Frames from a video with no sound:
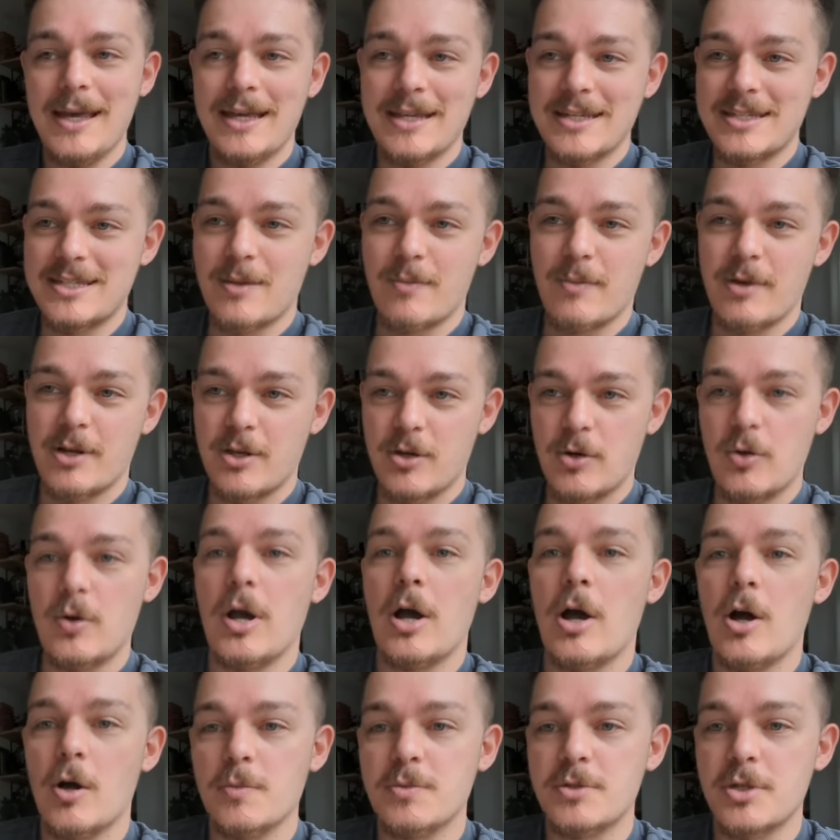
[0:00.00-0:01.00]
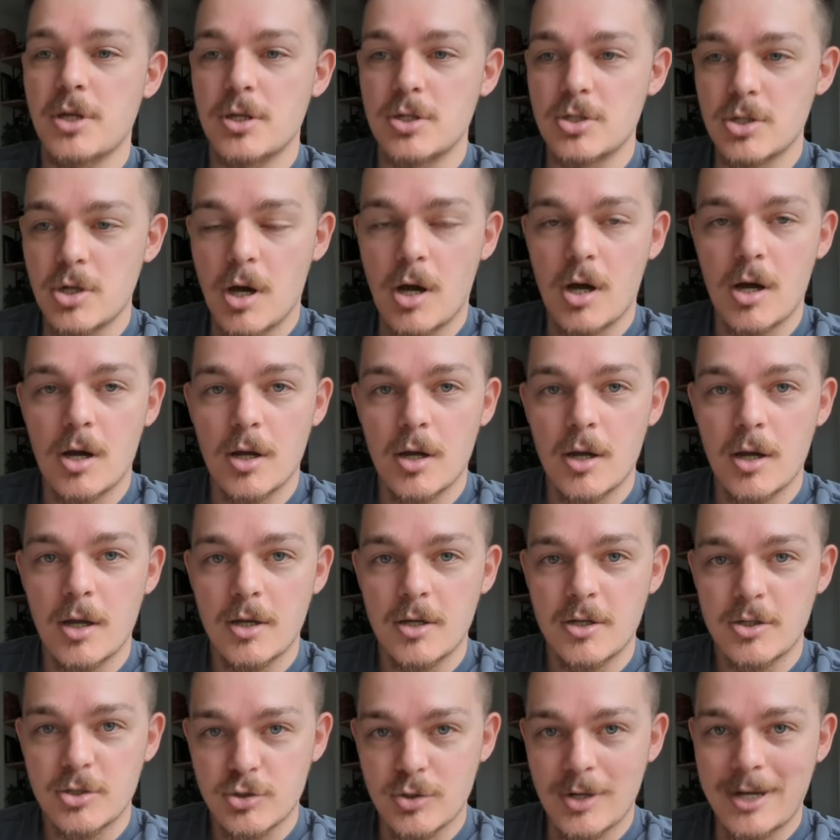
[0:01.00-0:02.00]
As somebody who helps dog
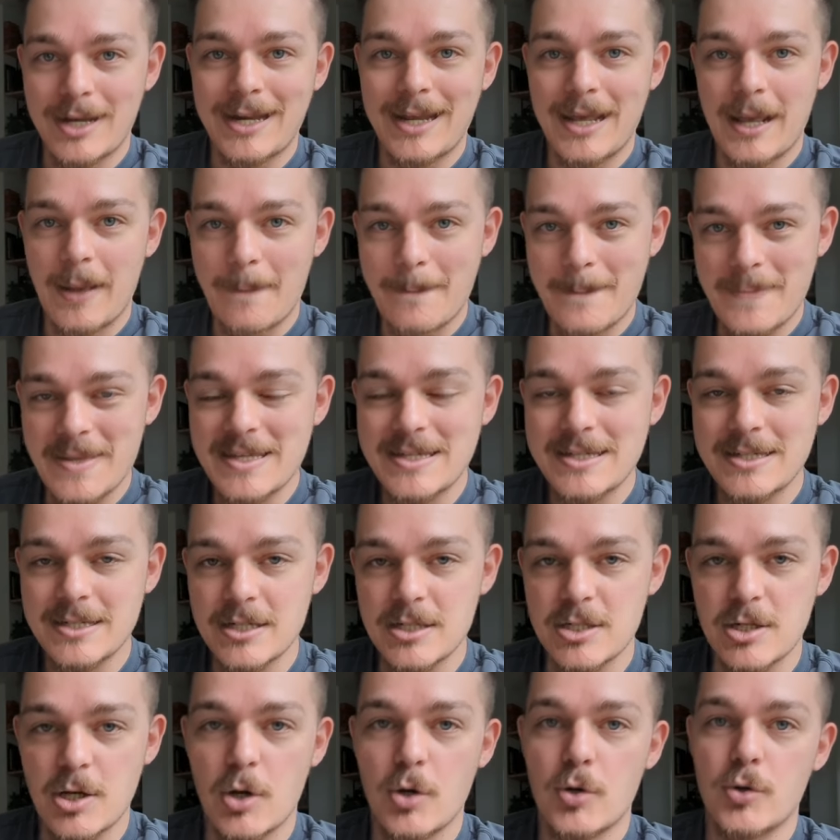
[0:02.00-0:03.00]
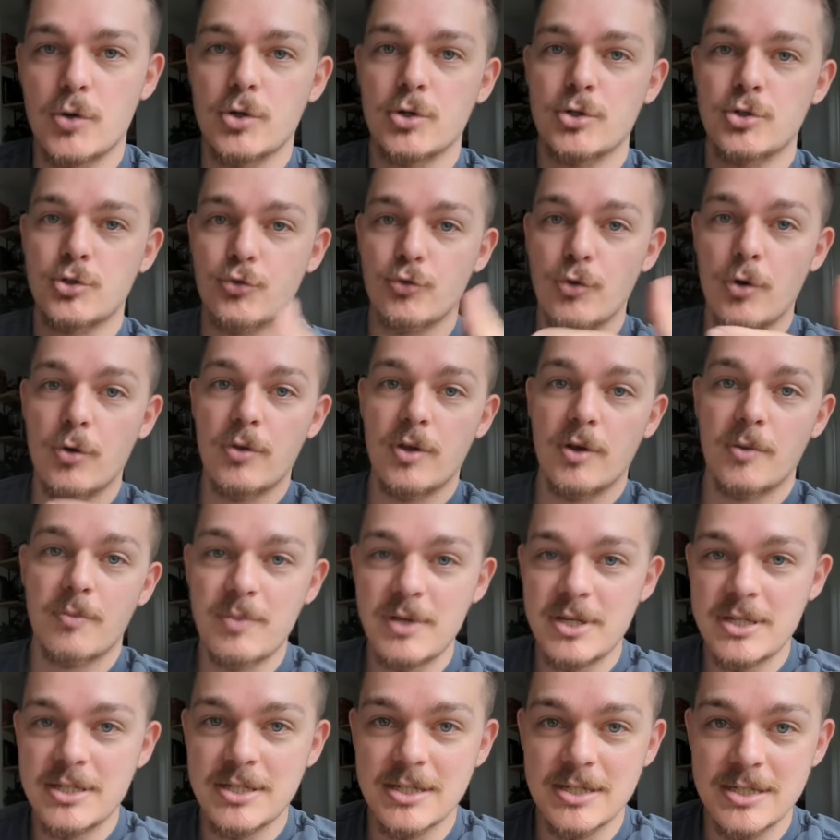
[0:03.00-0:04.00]
training business owners grow their
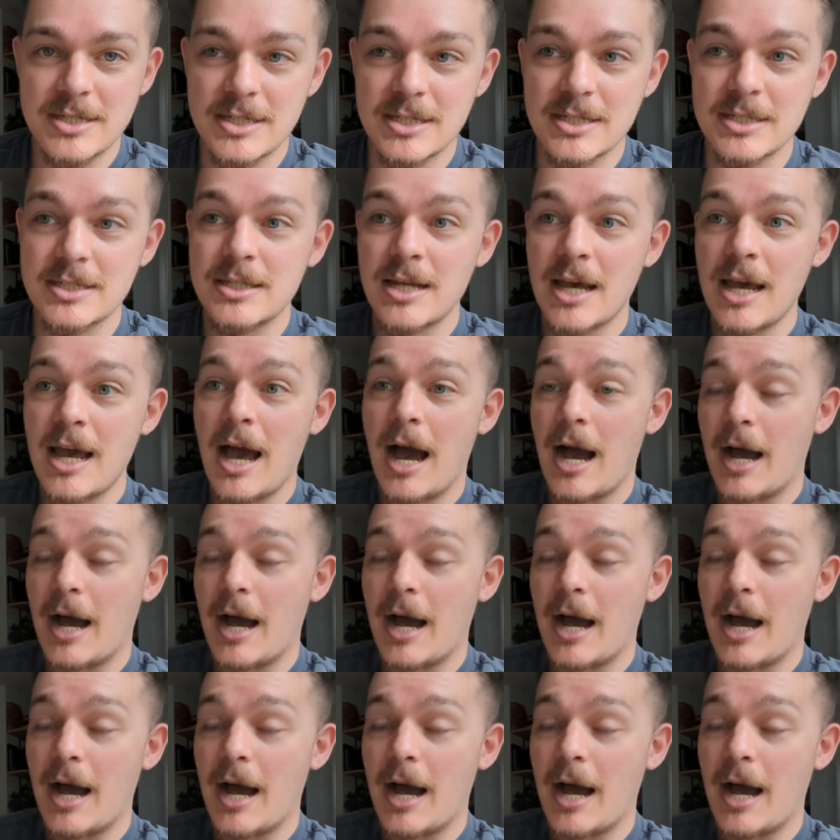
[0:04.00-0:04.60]
businesses,